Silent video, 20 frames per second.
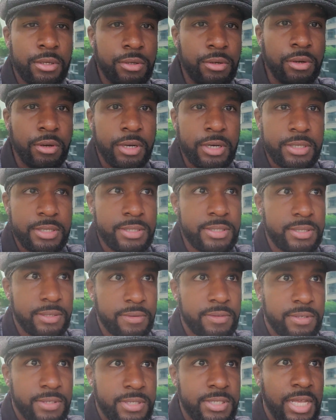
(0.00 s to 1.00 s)
you're going to
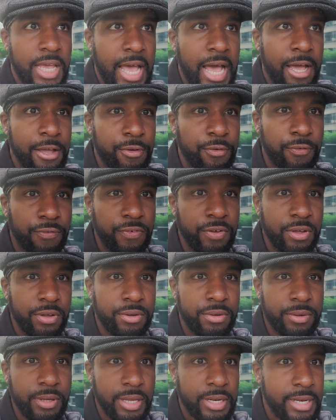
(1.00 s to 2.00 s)
say how you
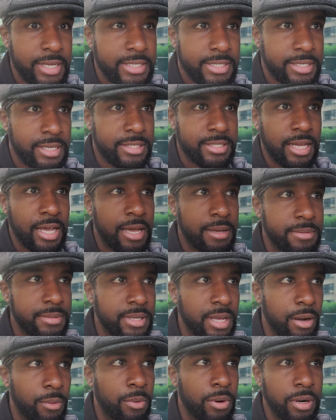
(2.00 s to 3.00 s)
feel. And these are the times
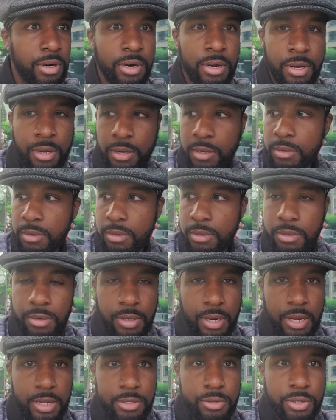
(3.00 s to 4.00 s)
now where
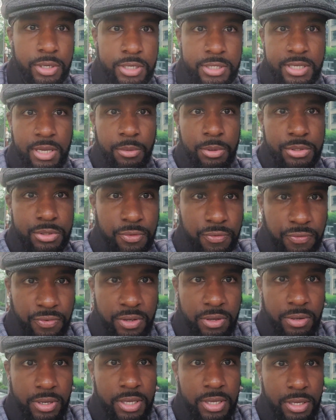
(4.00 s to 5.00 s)
you can say what you
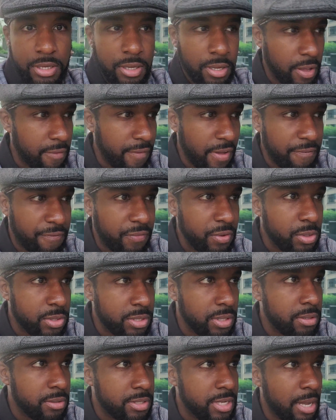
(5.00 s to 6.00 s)
feel. And if I feel
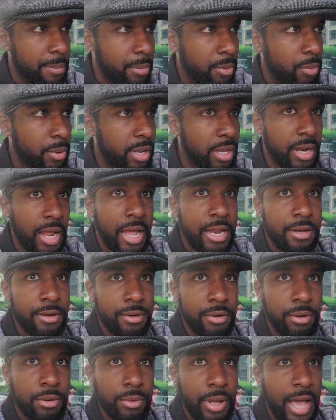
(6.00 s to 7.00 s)
some type of way, and I
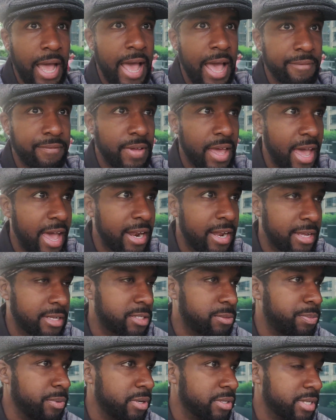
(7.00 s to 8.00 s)
know I have had an
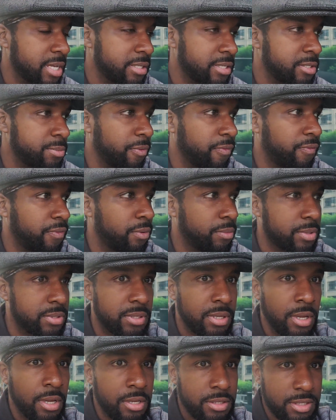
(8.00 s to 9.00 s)
experience like this before
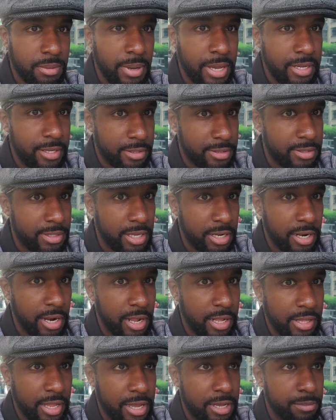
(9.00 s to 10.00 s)
where somebody just did
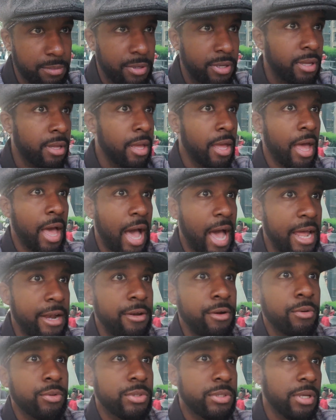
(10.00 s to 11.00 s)
not like me. I
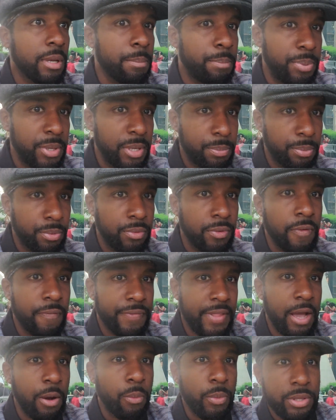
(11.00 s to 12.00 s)
know some people
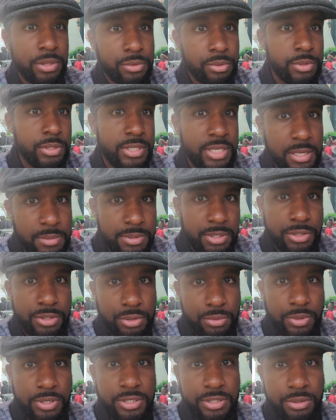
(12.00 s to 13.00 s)
that went through the same
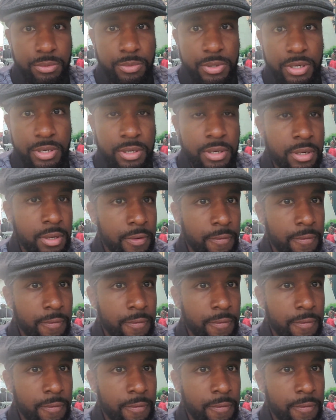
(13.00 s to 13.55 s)
situation where